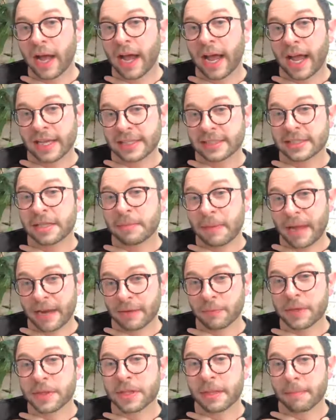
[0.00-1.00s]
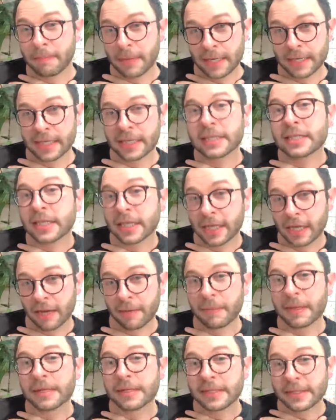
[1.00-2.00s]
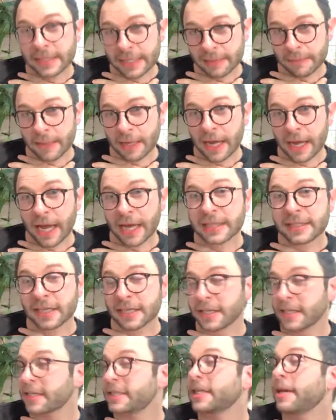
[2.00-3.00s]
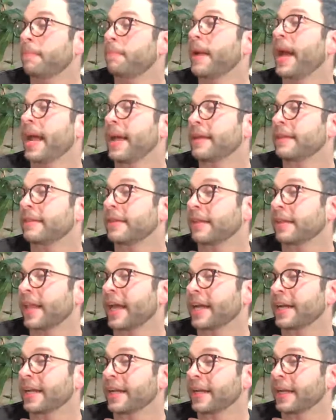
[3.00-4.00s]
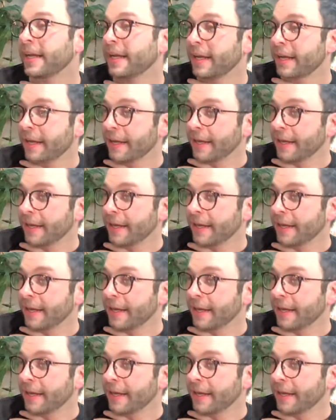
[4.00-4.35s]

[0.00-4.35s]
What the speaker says: I ask the man with the money to come and see me. I tell you to pay the lady.